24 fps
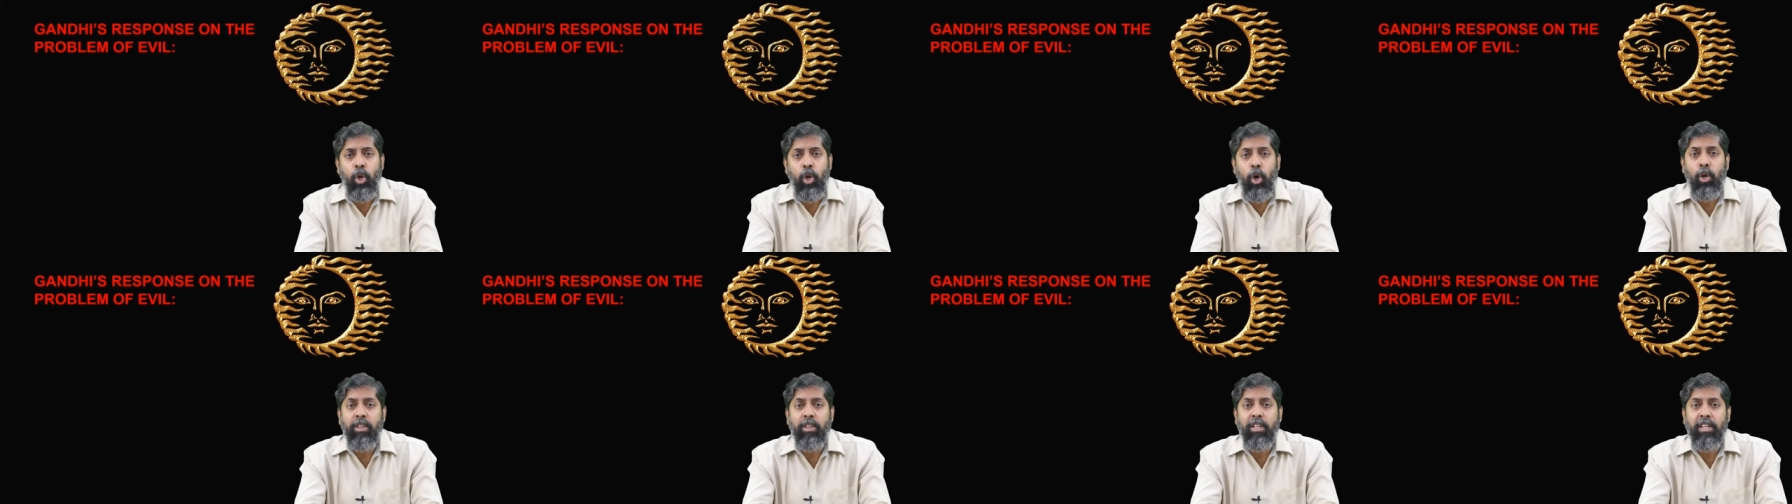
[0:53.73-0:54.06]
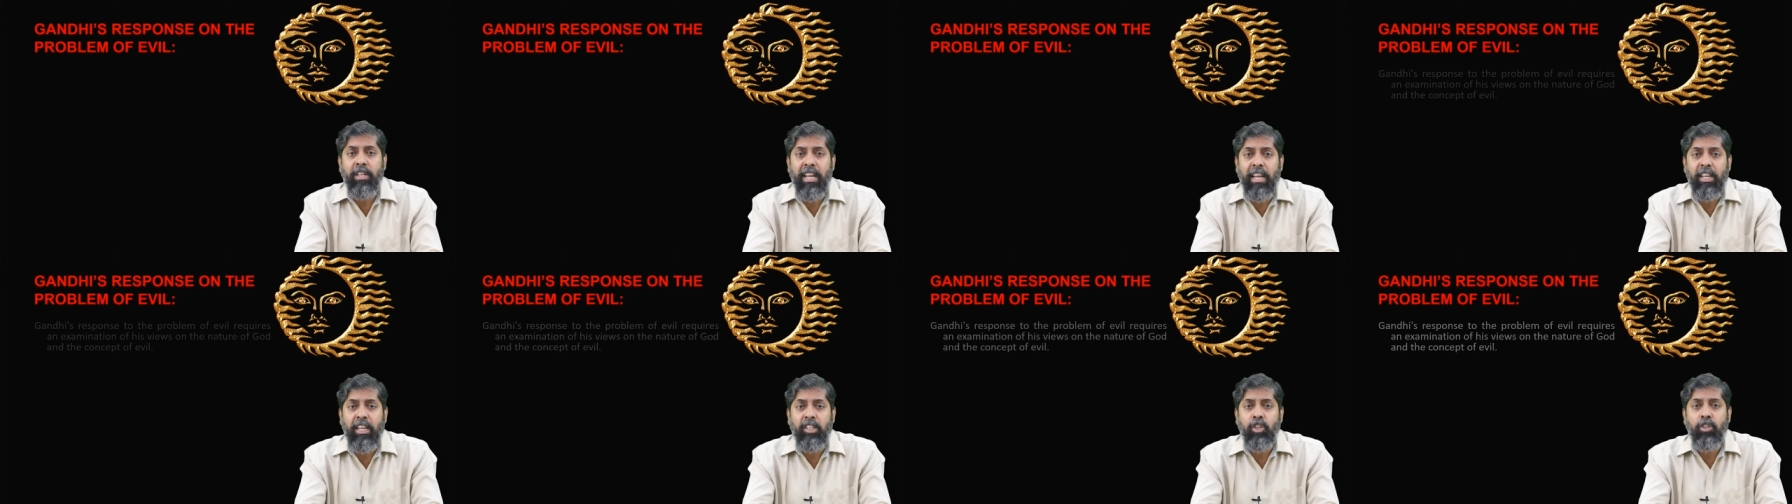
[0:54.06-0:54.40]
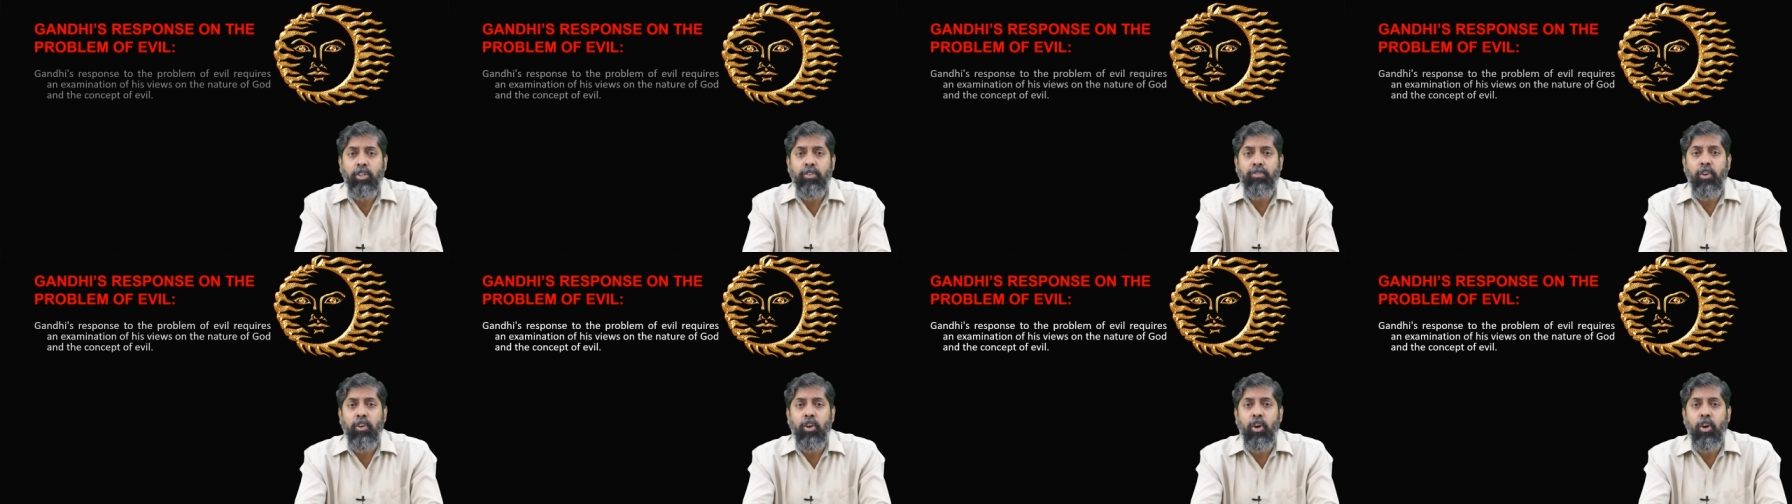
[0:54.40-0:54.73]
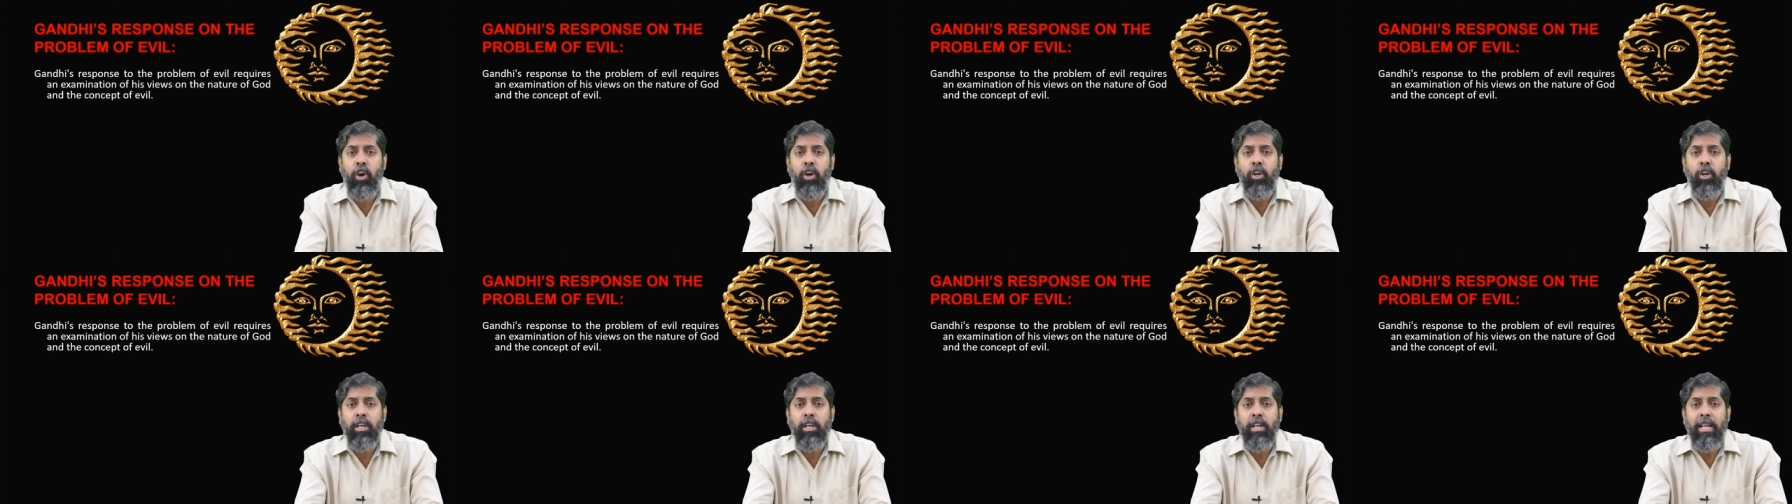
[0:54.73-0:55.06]
on the nature of
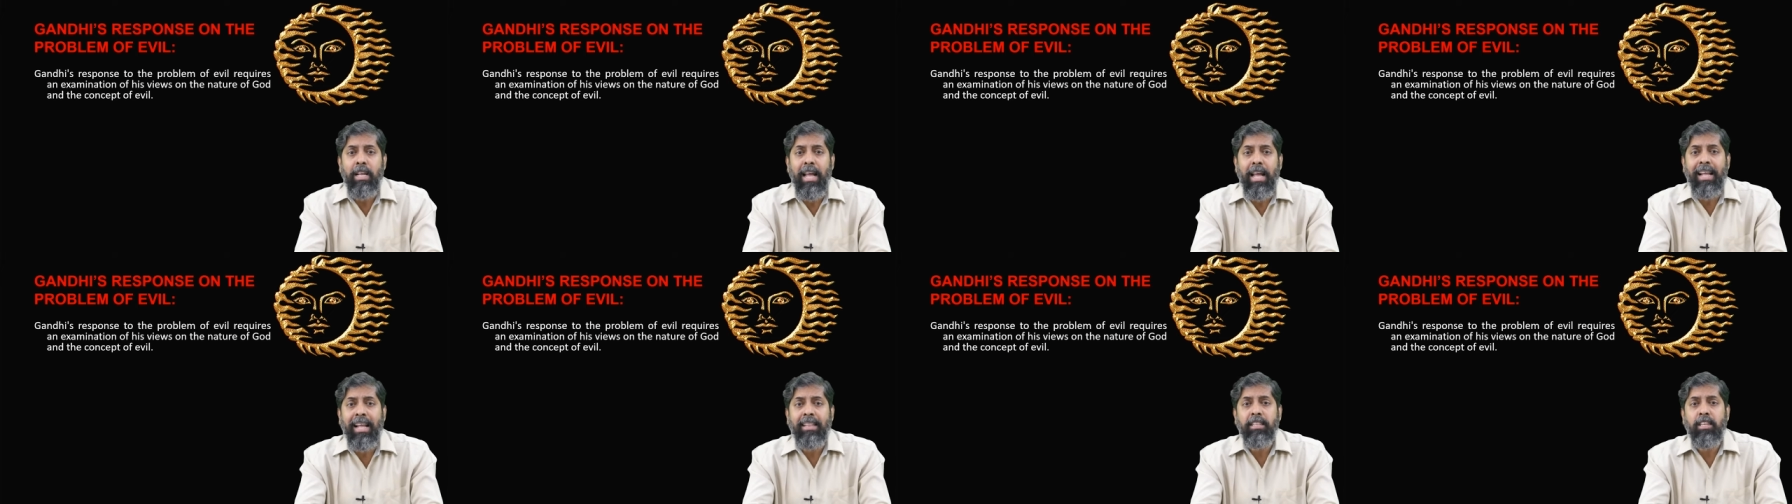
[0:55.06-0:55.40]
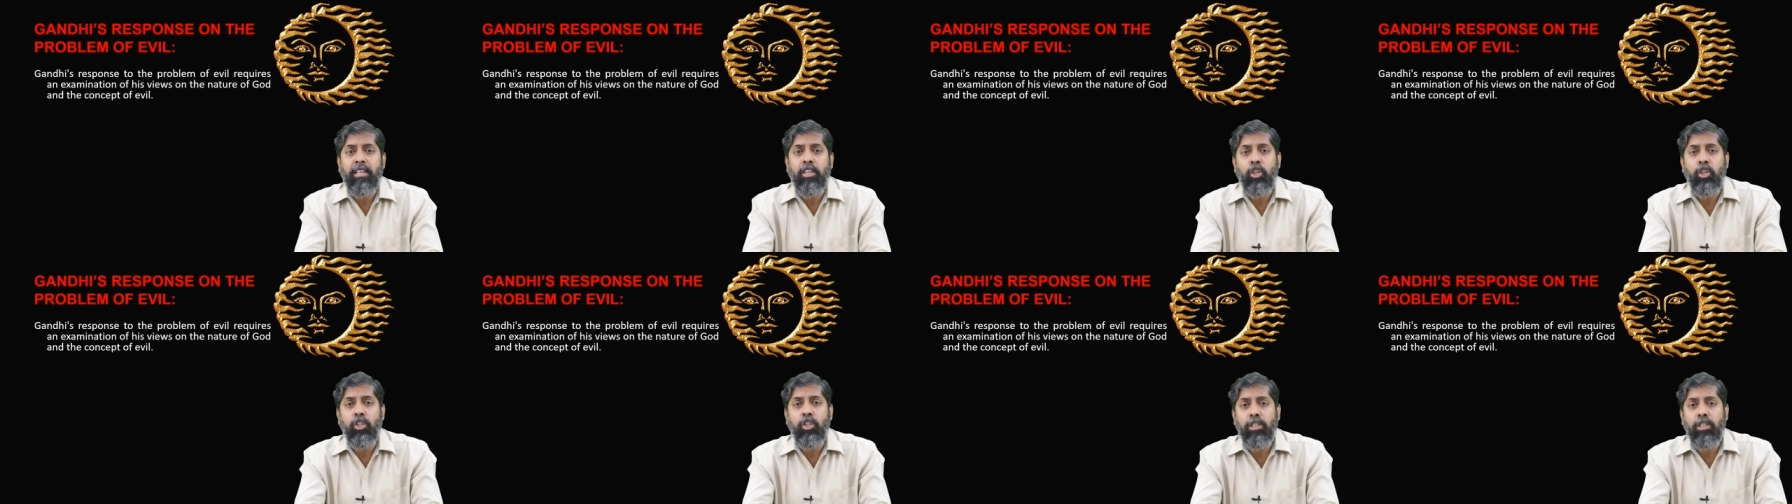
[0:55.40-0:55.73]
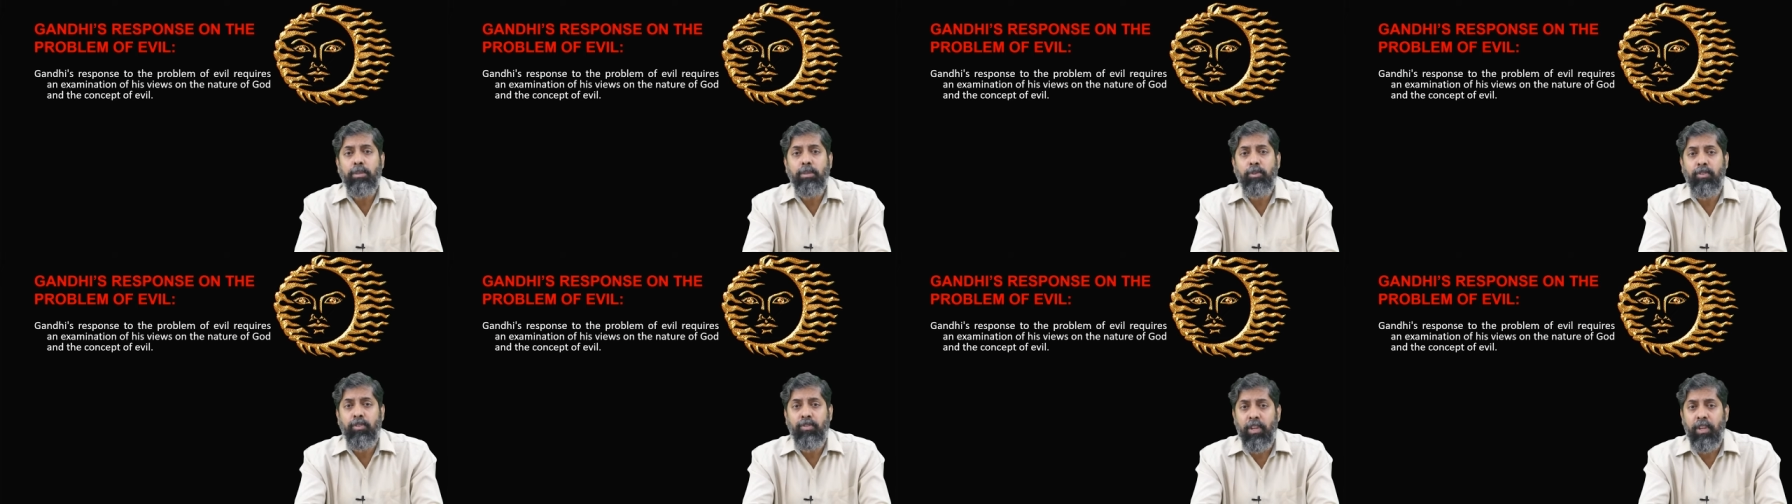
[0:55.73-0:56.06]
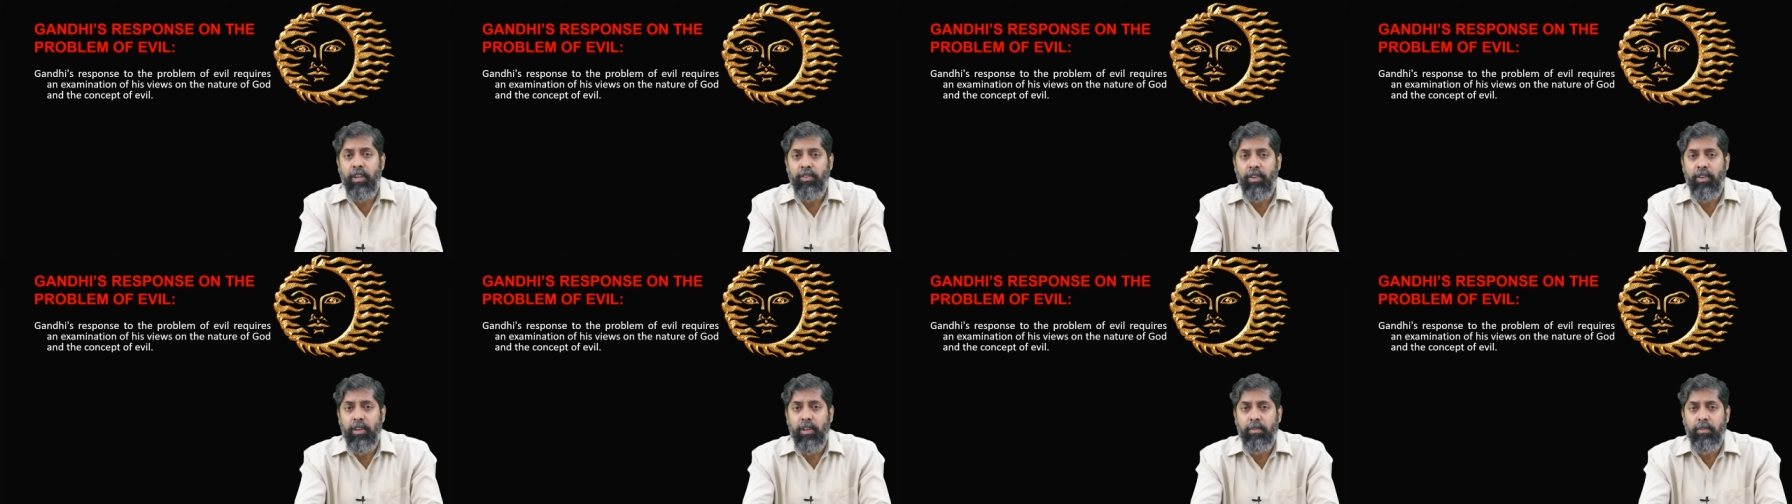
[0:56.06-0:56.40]
God and the concept of
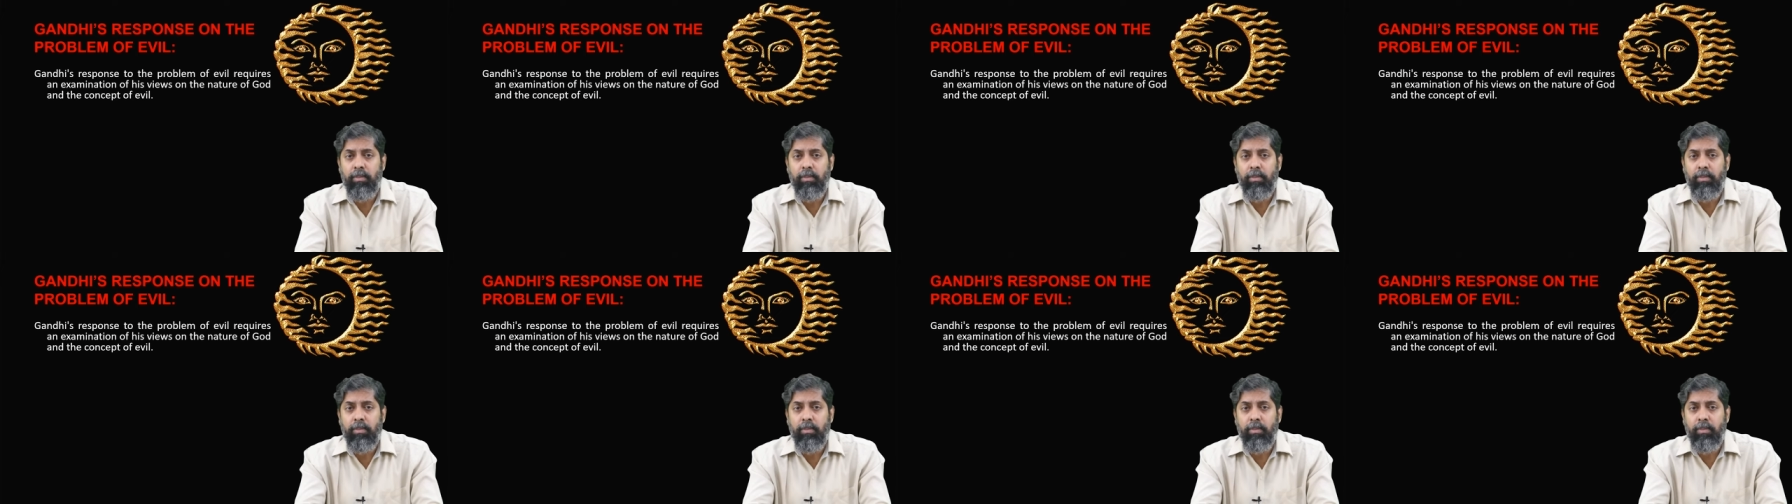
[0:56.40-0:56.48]
evil.